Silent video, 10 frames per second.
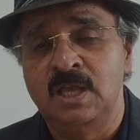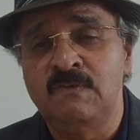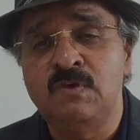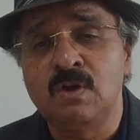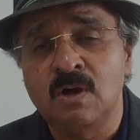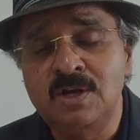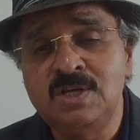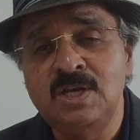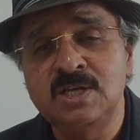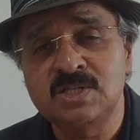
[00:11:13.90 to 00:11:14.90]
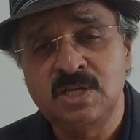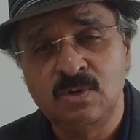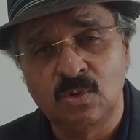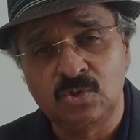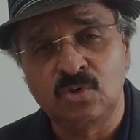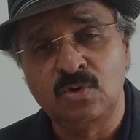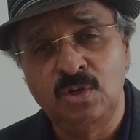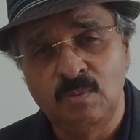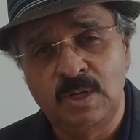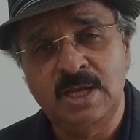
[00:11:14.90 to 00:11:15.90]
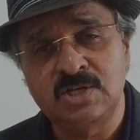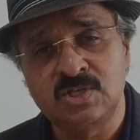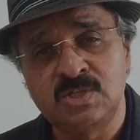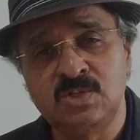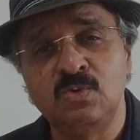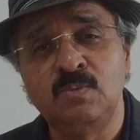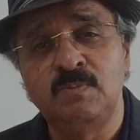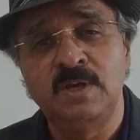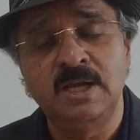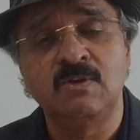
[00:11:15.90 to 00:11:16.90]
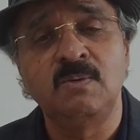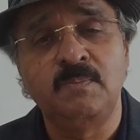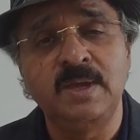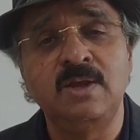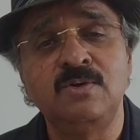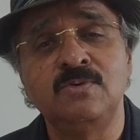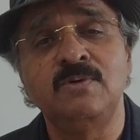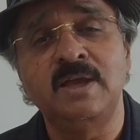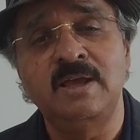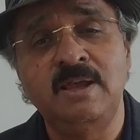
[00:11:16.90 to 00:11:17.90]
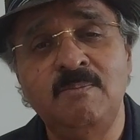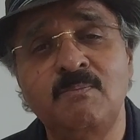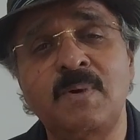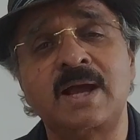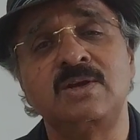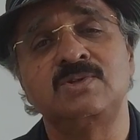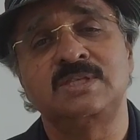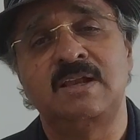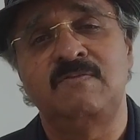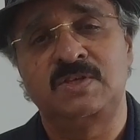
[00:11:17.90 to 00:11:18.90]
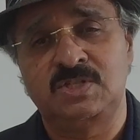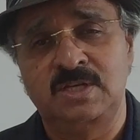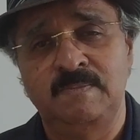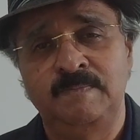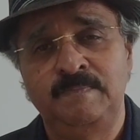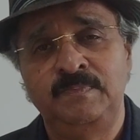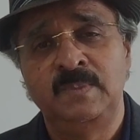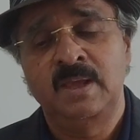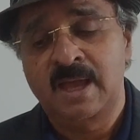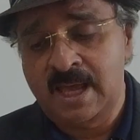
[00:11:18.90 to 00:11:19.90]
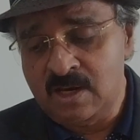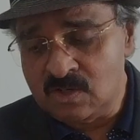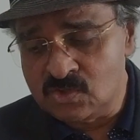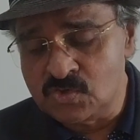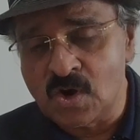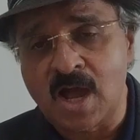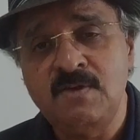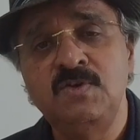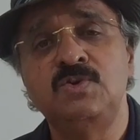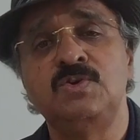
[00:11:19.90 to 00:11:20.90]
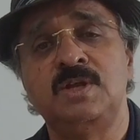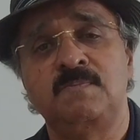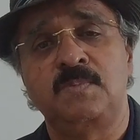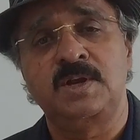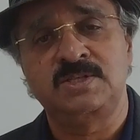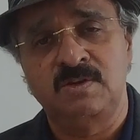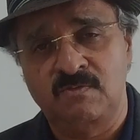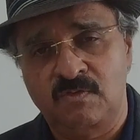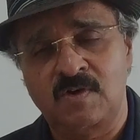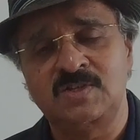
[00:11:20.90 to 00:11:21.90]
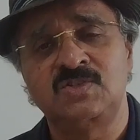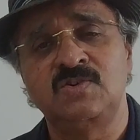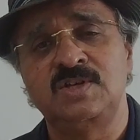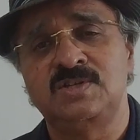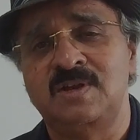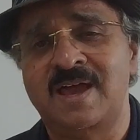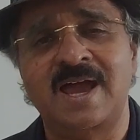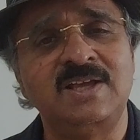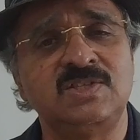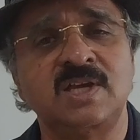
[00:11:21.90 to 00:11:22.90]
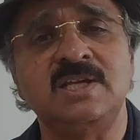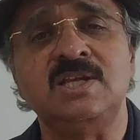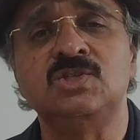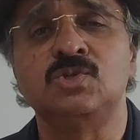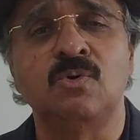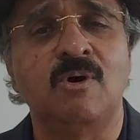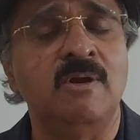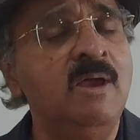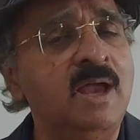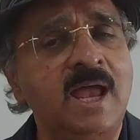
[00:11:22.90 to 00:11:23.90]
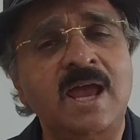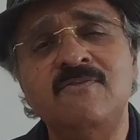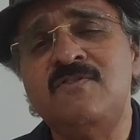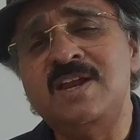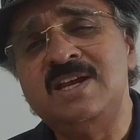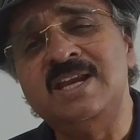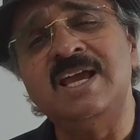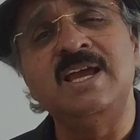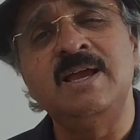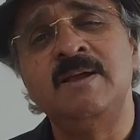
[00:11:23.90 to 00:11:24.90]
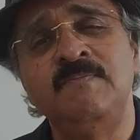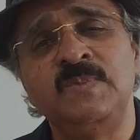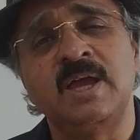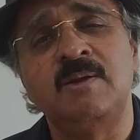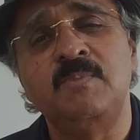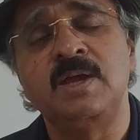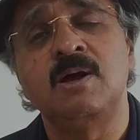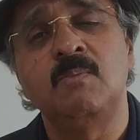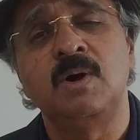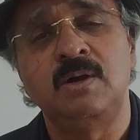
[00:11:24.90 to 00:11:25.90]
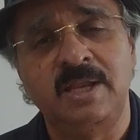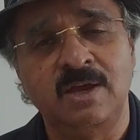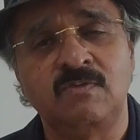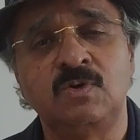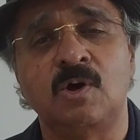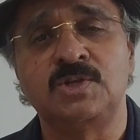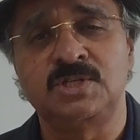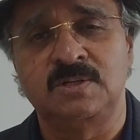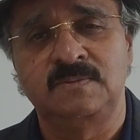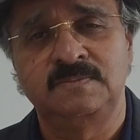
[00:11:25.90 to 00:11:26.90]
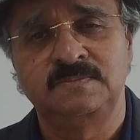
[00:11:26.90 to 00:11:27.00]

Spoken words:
If you continuously go through humiliations, it will begin to impact your self-esteem, and it will drive you to depression, frustration, anxiety, and so on. Every day can become a day of torture,